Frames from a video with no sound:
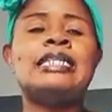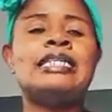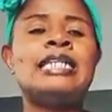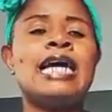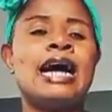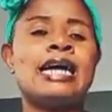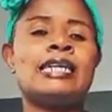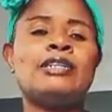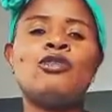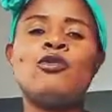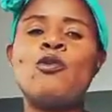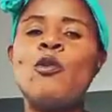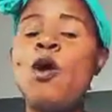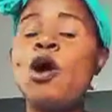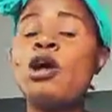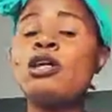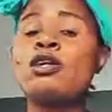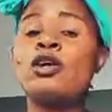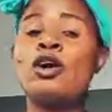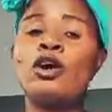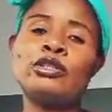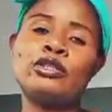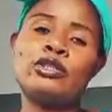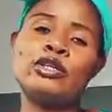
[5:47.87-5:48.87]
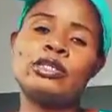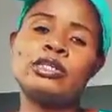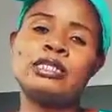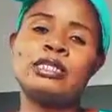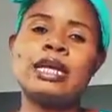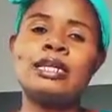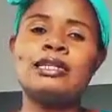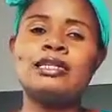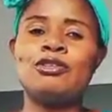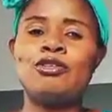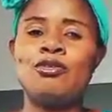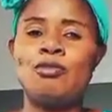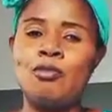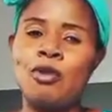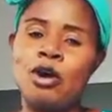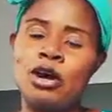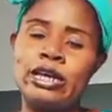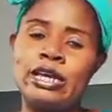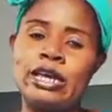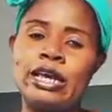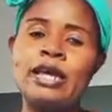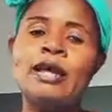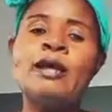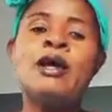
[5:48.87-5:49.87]
that you want God to send you
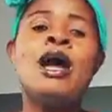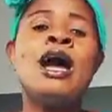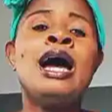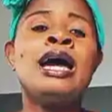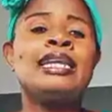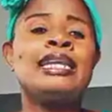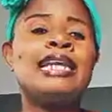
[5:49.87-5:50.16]
money,